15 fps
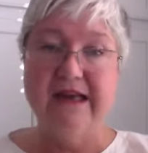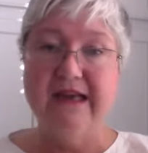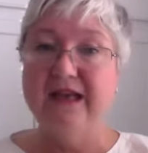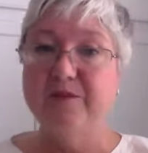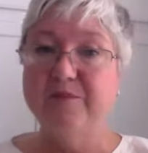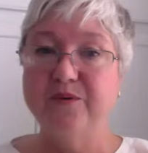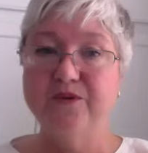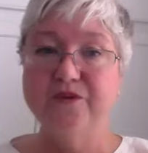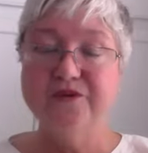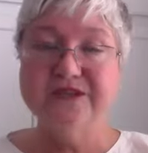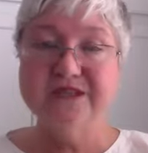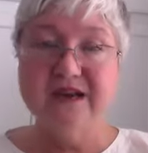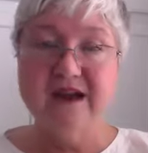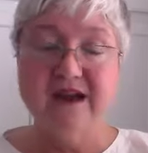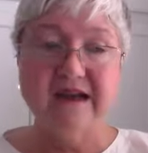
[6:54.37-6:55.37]
it pulls
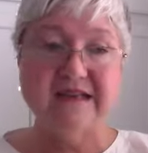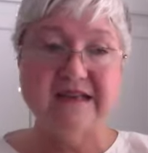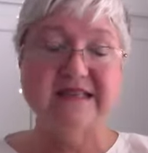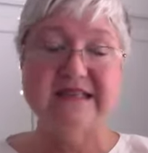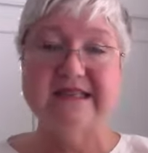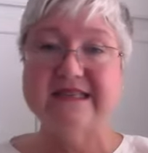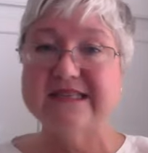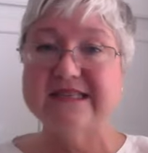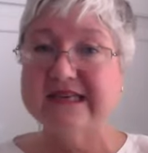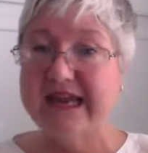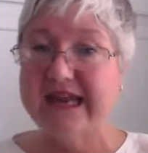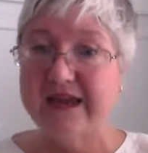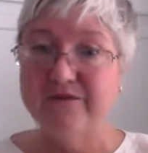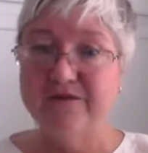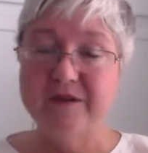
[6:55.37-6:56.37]
toxins and
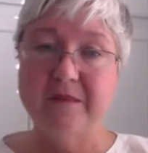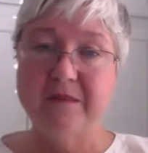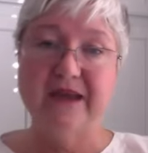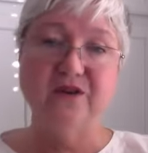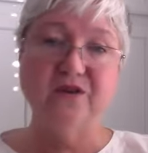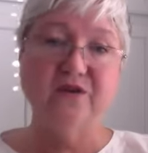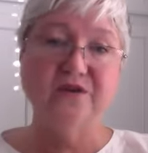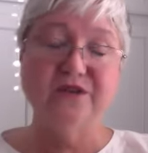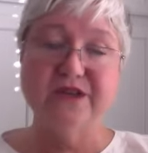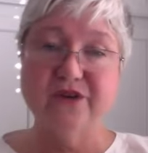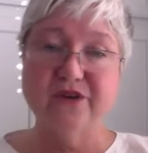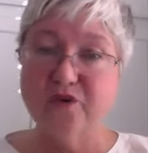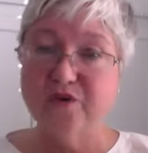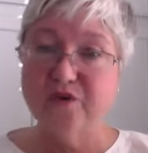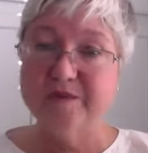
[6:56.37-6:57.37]
heavy metals and
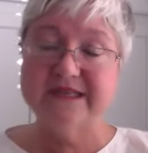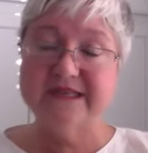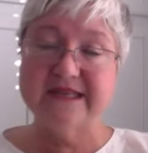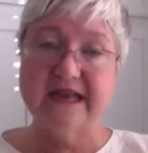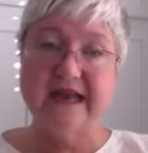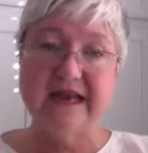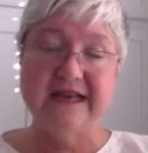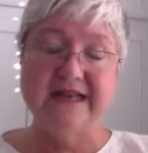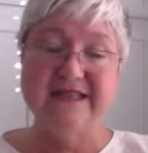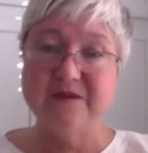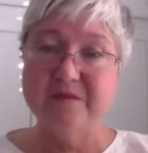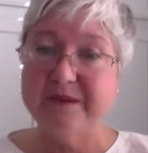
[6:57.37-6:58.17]
herbicides and